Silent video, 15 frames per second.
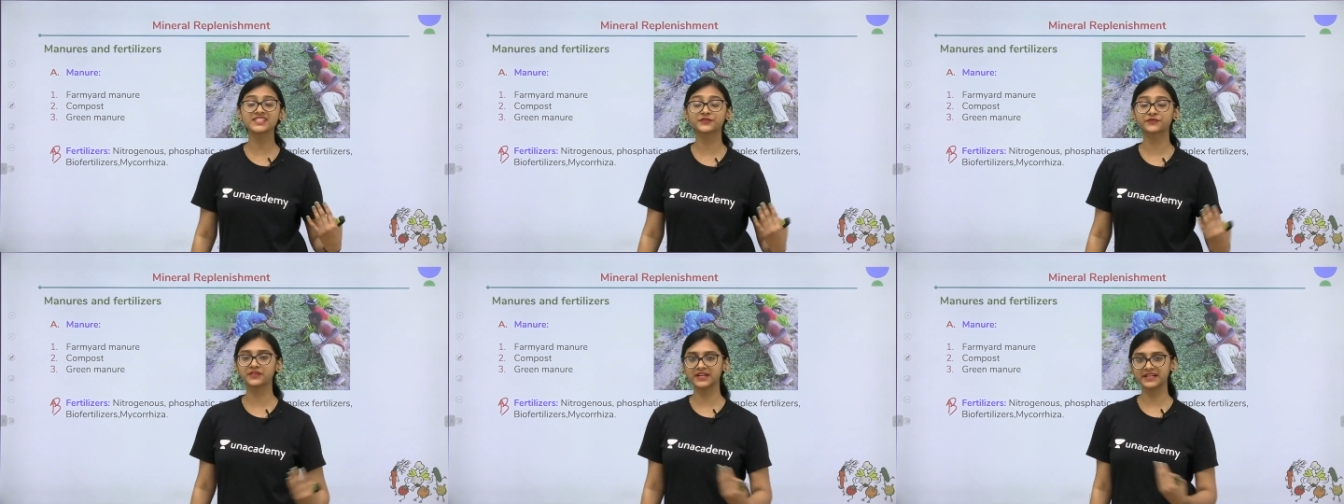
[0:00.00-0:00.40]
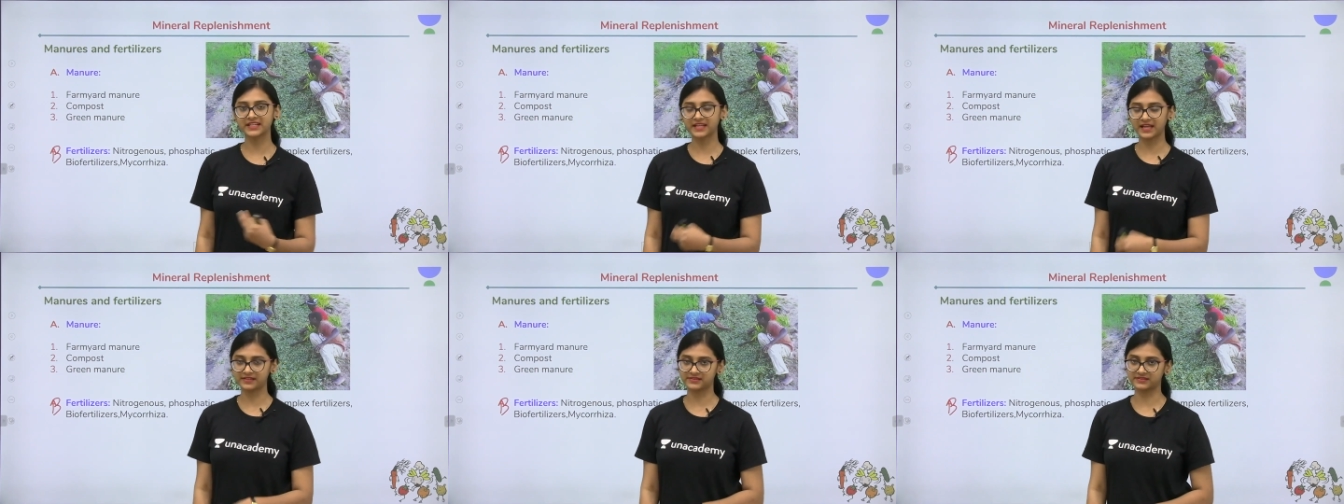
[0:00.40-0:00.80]

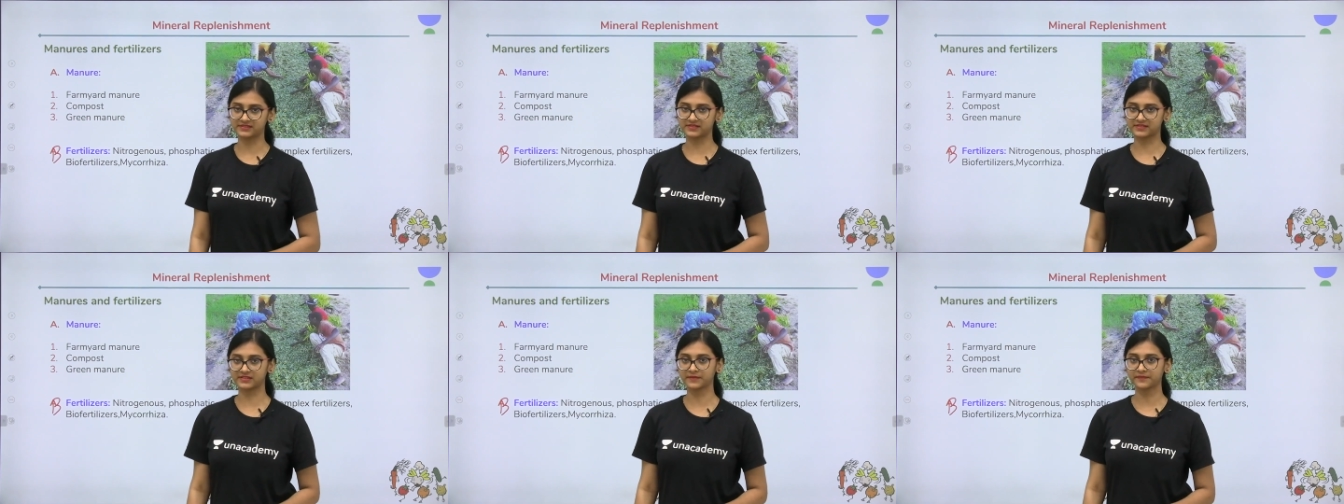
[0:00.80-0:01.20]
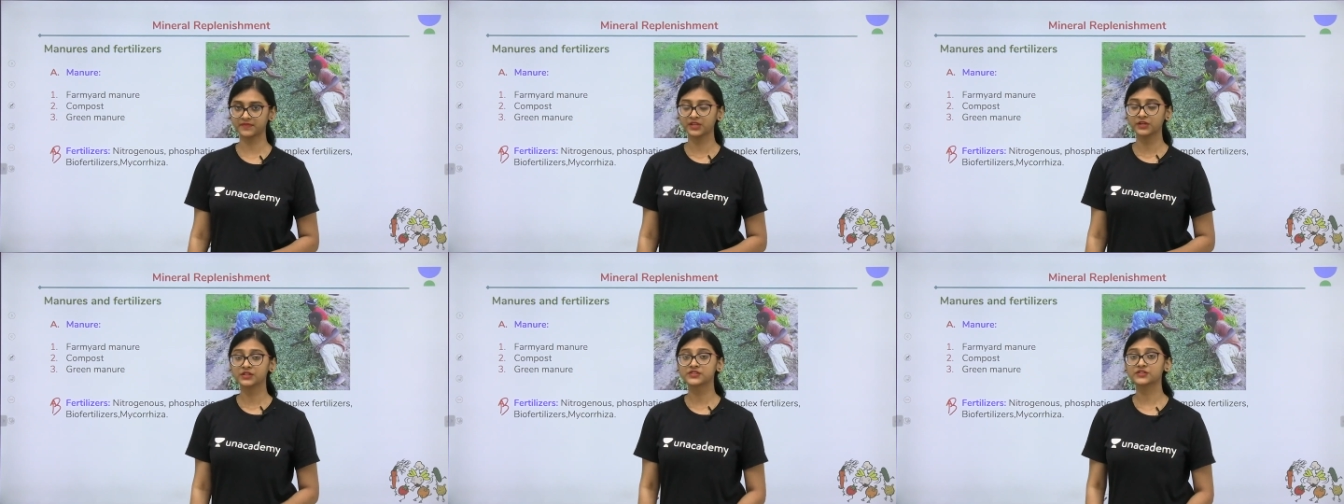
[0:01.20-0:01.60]
fertilizers?
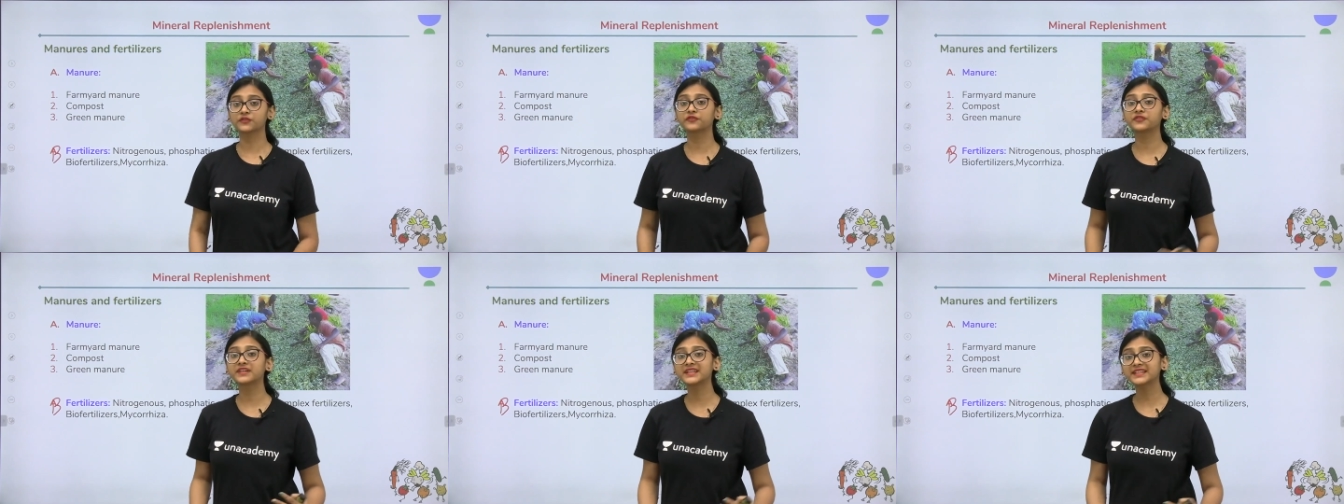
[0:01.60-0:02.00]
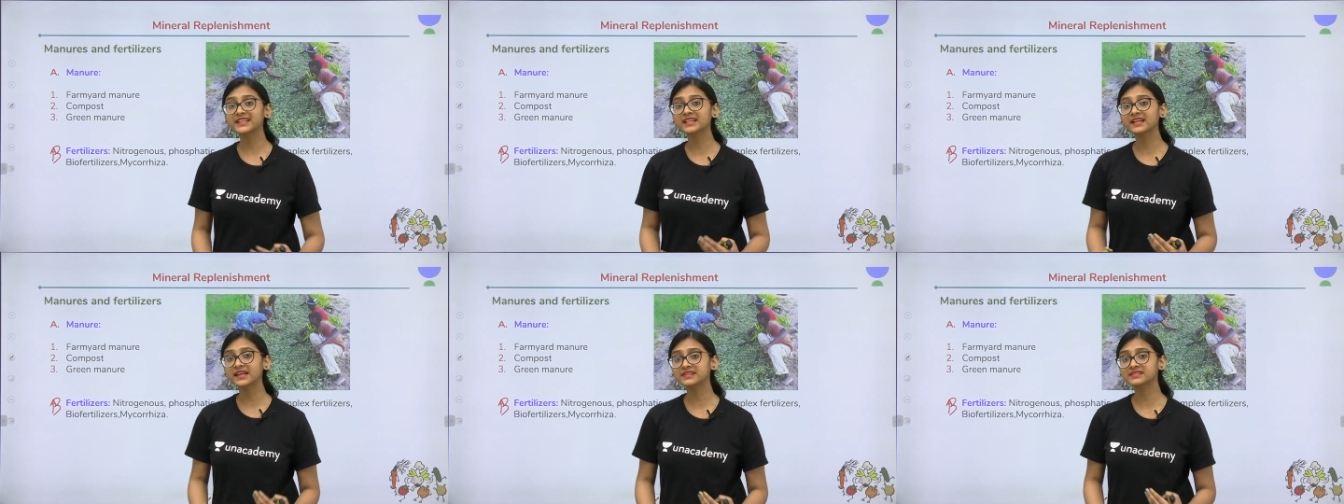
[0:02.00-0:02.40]
So
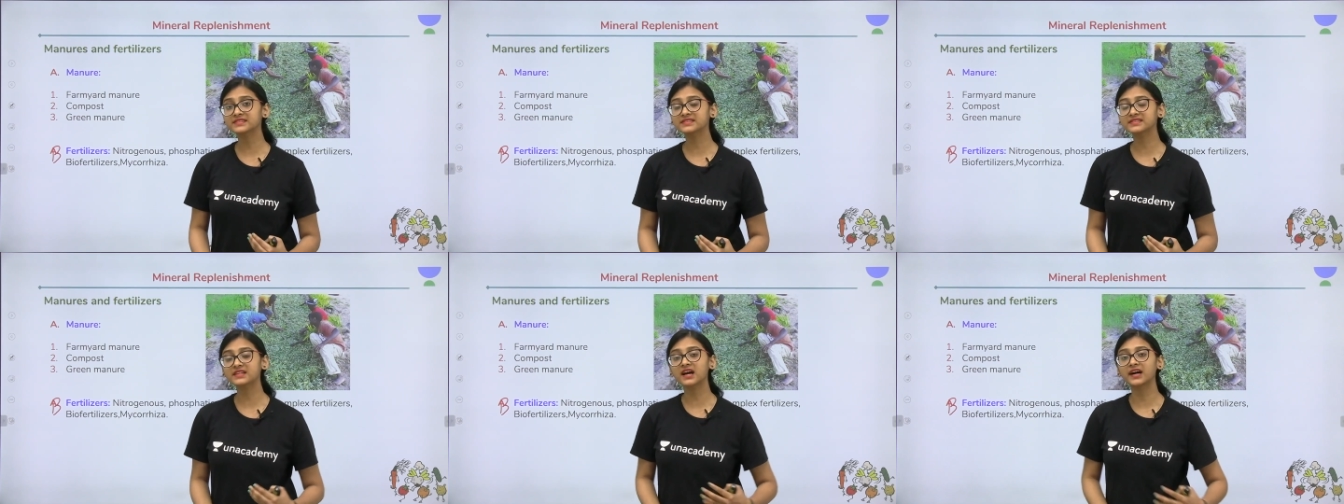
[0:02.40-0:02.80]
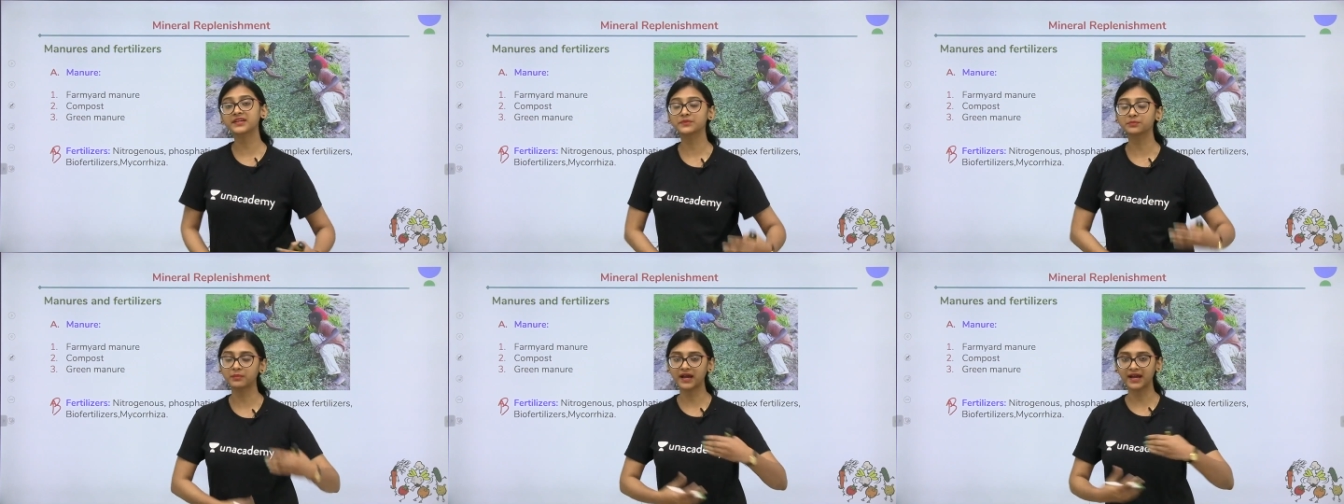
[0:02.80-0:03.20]
fertilizers
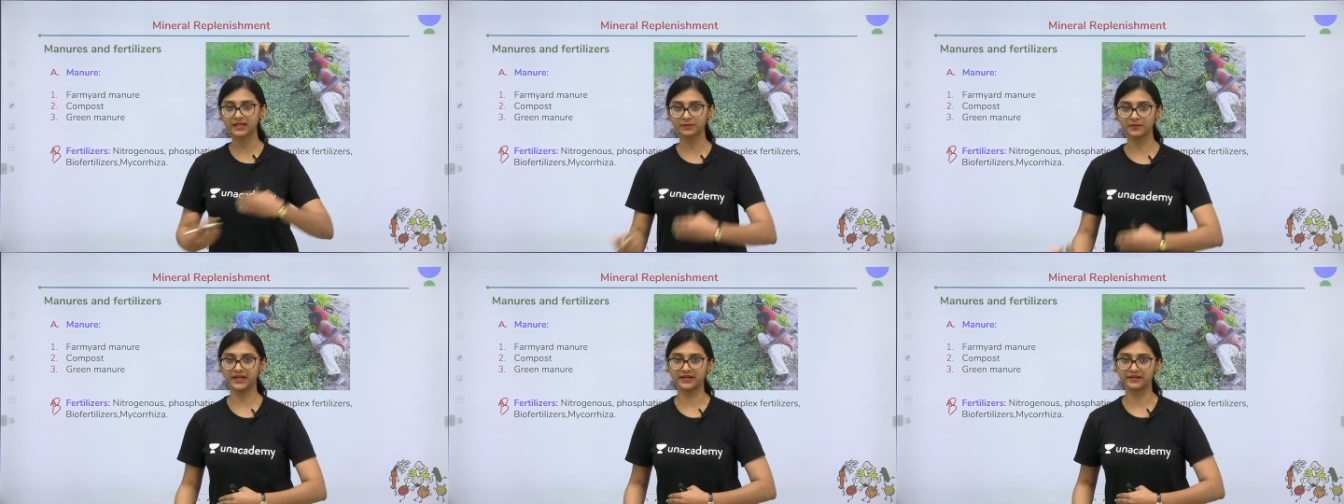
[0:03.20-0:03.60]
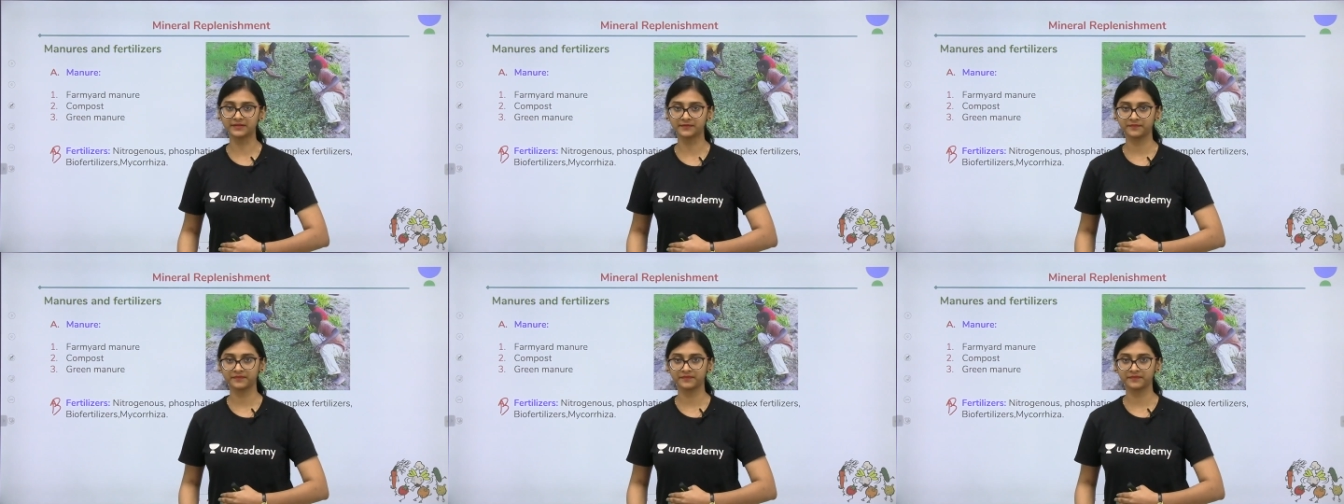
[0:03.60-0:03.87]
are man-made.